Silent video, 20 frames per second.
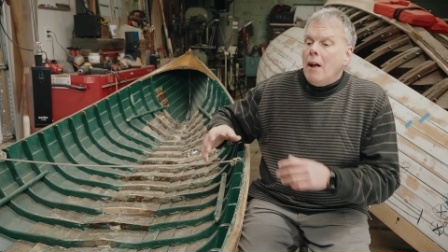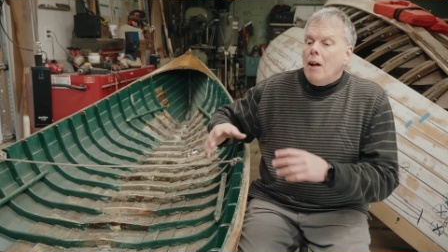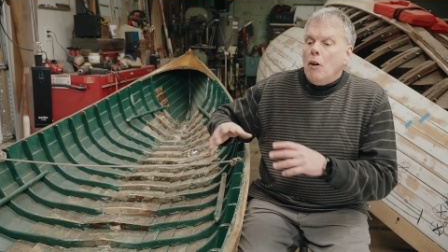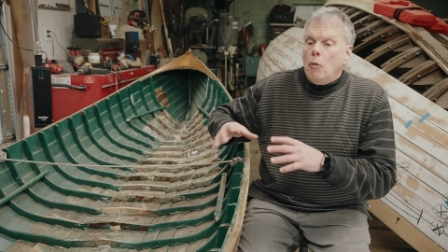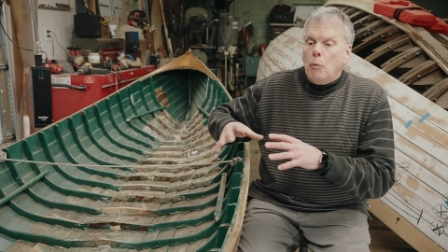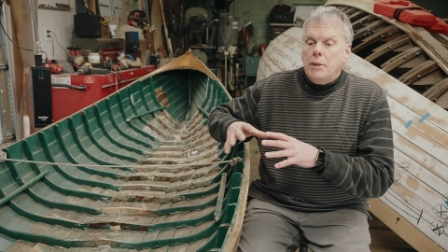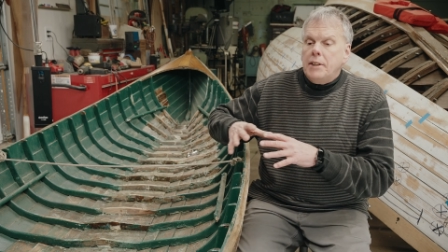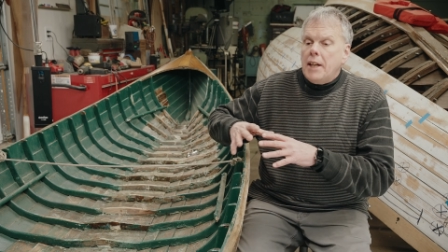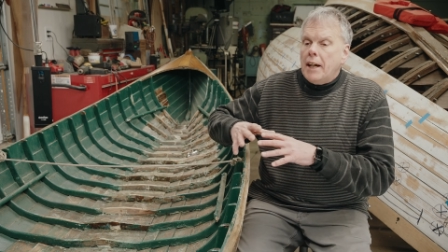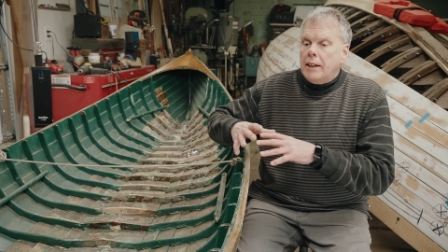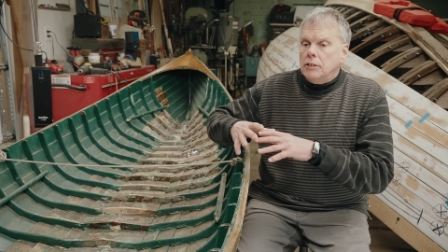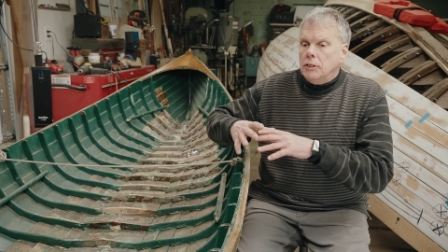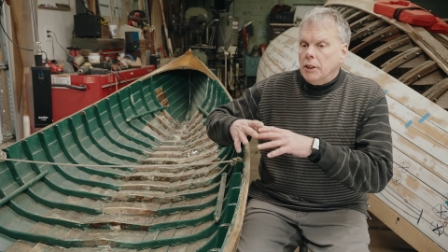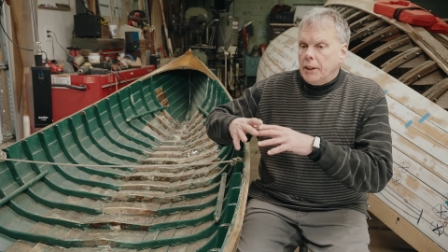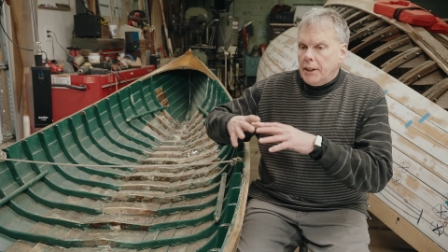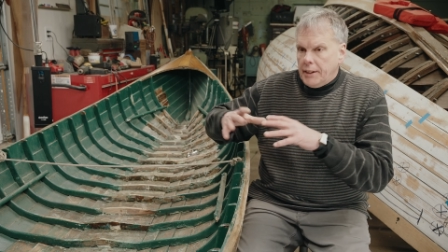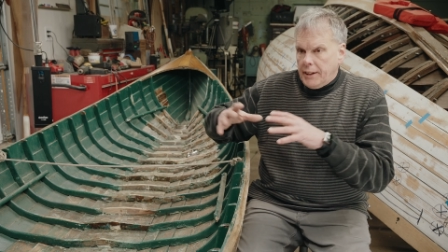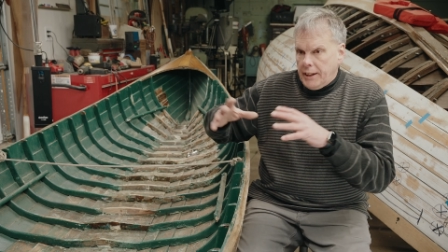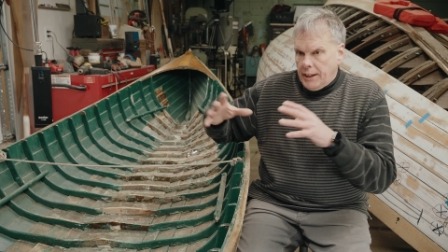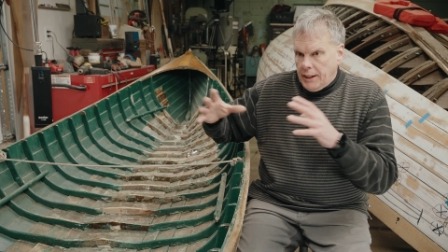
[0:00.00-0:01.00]
We take a look
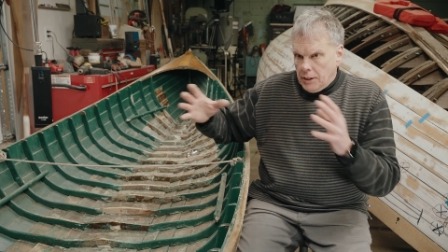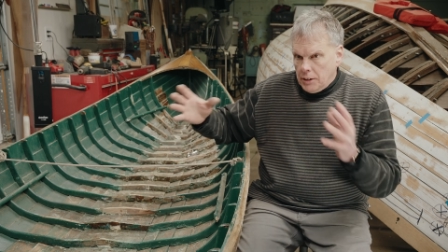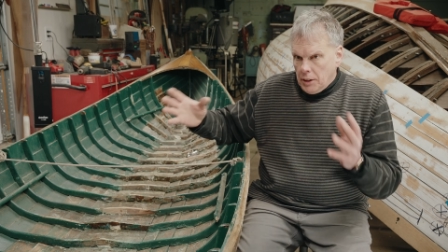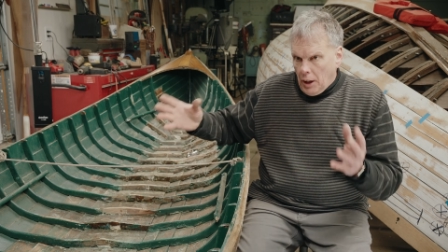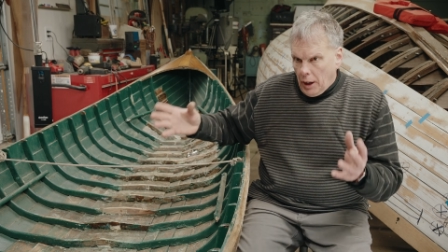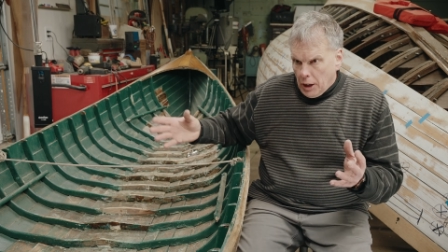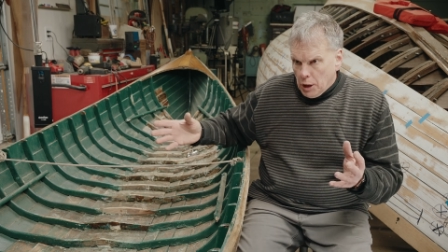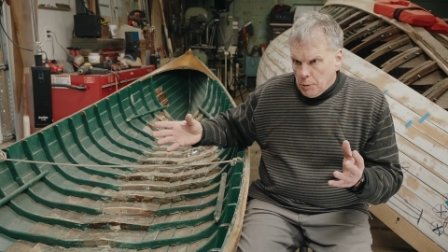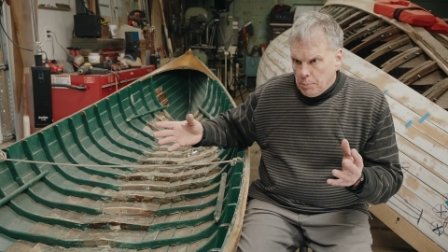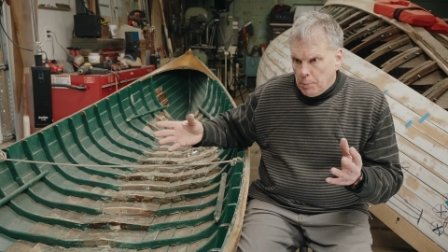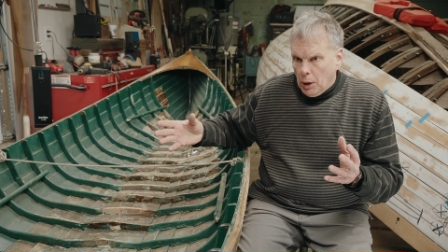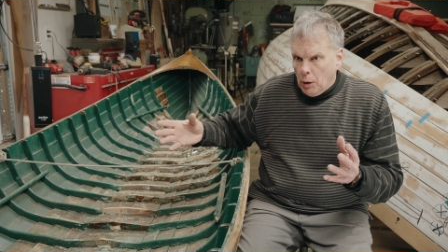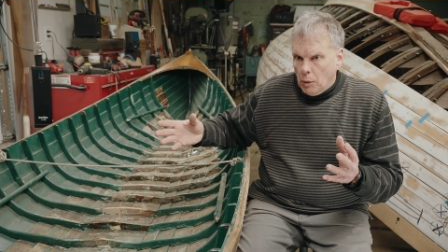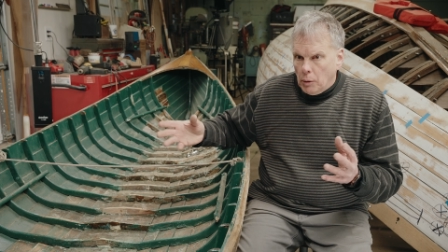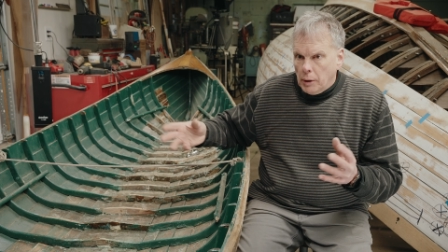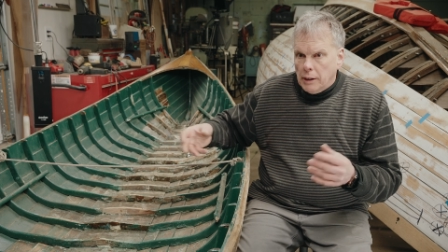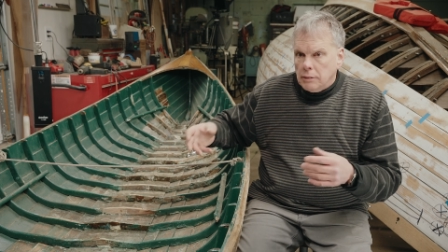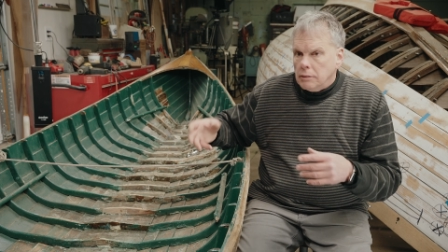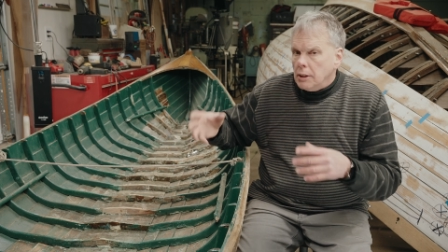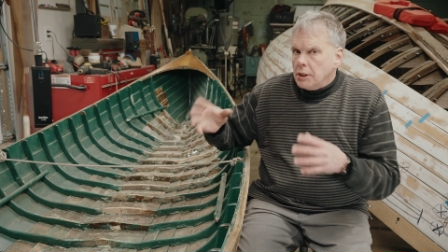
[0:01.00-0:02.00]
at the entire boat,
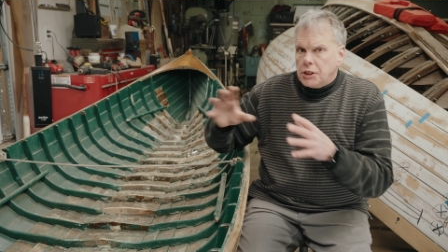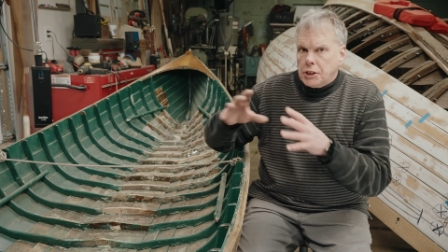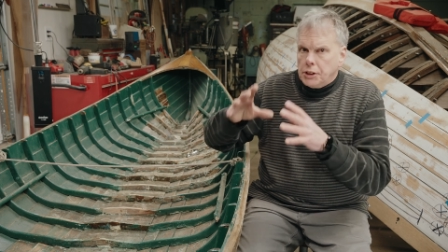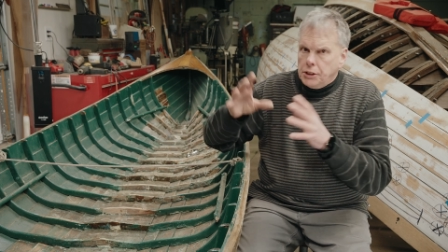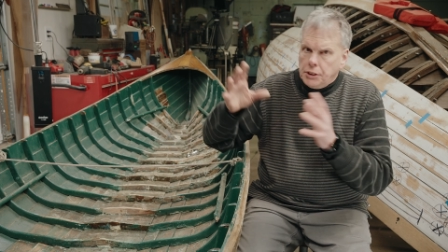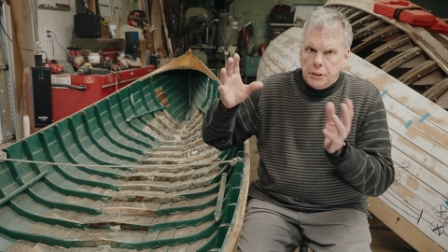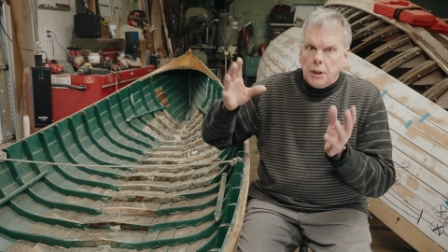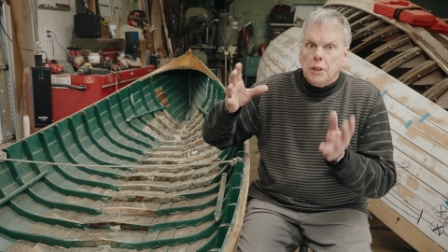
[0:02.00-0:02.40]
and let's just